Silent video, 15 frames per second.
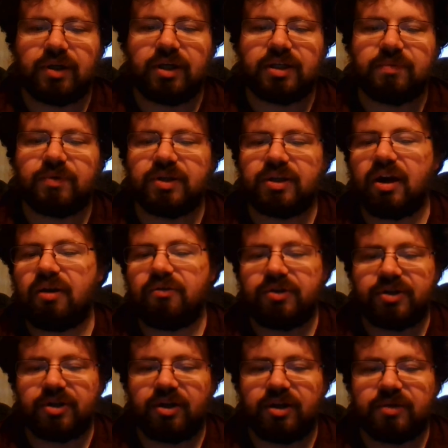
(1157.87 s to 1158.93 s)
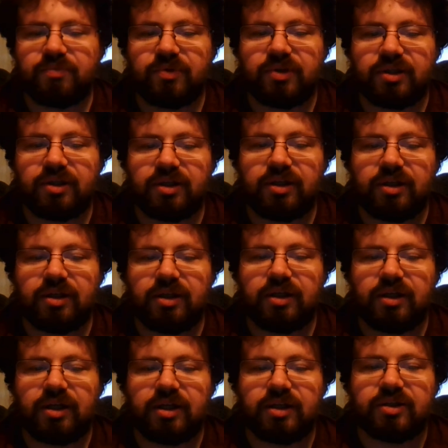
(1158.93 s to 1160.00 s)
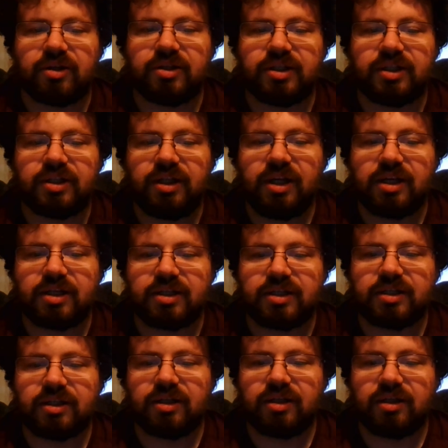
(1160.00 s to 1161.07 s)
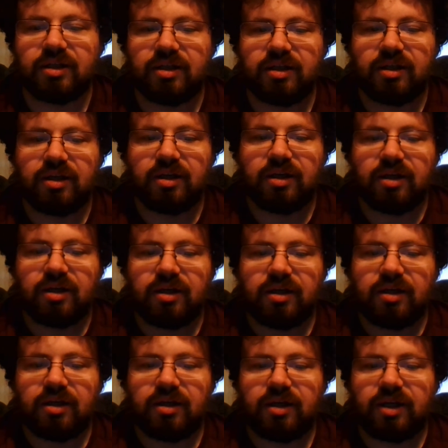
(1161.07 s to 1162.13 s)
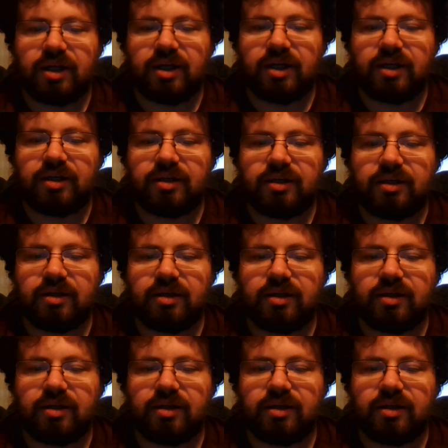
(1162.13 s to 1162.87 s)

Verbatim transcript: it's mythologized, but it, it does exist, and.